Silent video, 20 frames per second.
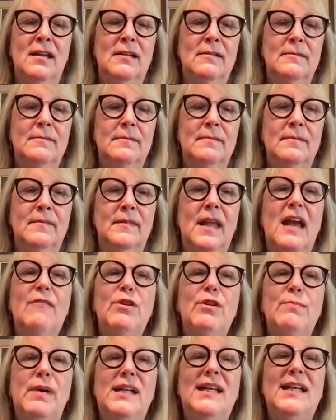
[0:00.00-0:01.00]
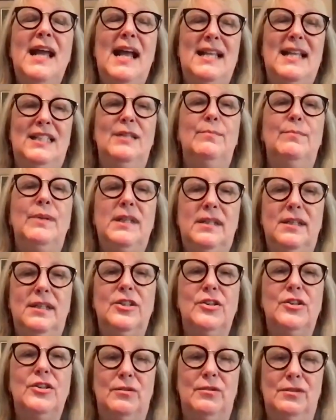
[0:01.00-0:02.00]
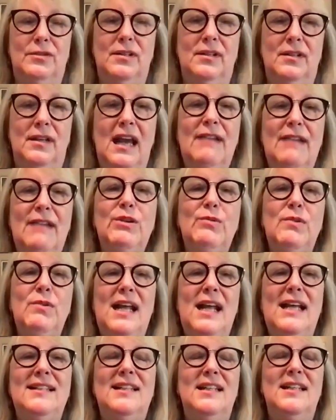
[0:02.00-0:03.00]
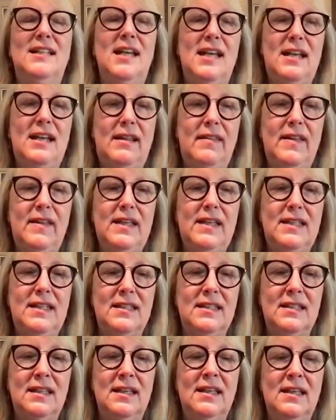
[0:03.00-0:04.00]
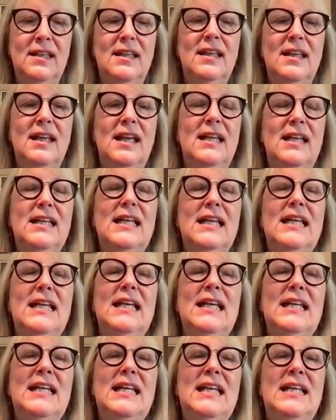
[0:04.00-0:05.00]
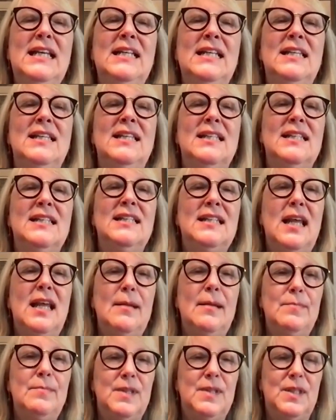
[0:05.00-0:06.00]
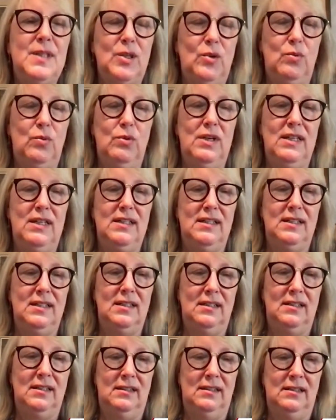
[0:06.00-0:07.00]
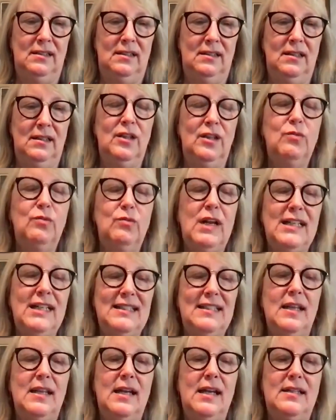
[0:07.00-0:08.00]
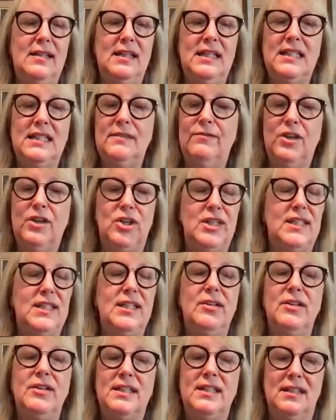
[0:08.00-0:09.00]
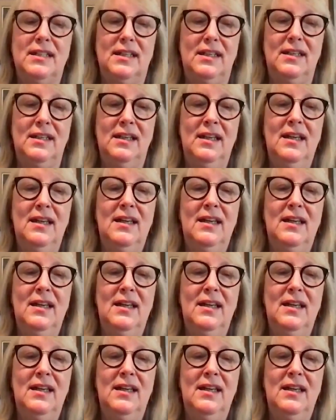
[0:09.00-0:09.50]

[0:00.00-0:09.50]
Everybody has to be concerned. Everyone has to take this and any subsequent threats like this very seriously.